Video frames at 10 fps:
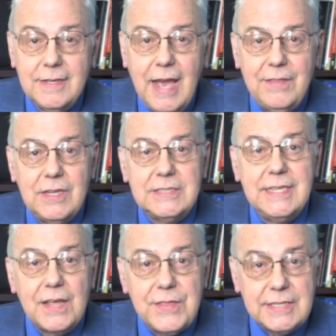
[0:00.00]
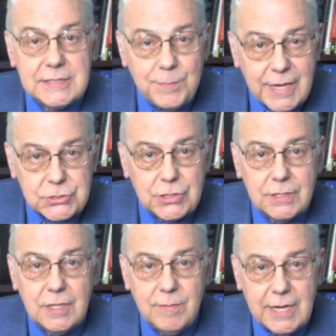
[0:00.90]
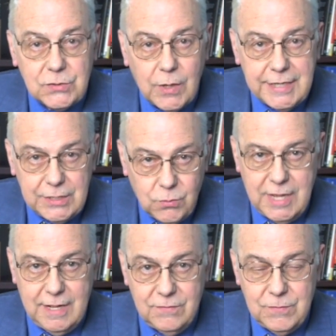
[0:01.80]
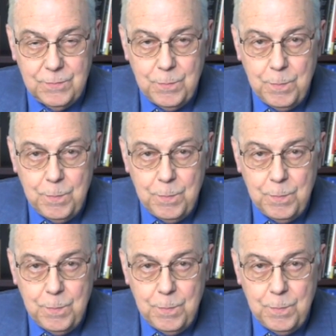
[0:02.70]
and there's nothing special about 2012.